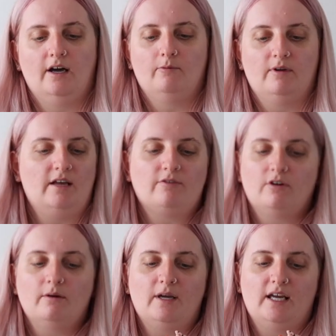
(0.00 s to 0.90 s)
whenever
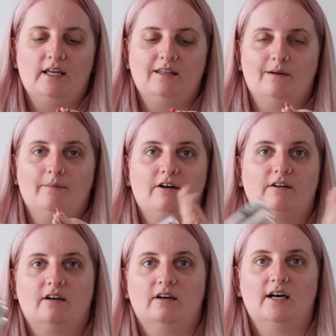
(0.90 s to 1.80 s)
I'm in
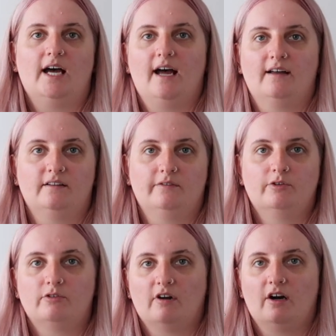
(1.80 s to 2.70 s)
America at a Sephora.